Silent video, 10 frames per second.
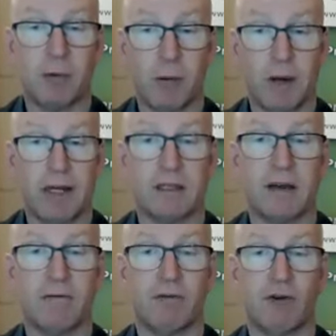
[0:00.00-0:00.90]
properties
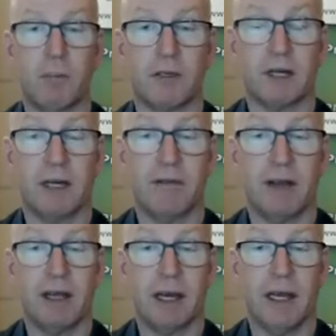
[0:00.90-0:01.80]
have dropped
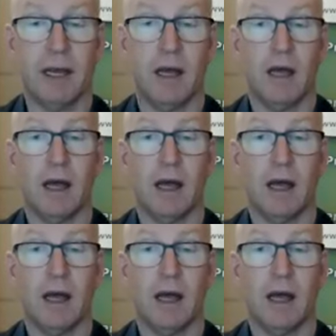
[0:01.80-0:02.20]
significantly,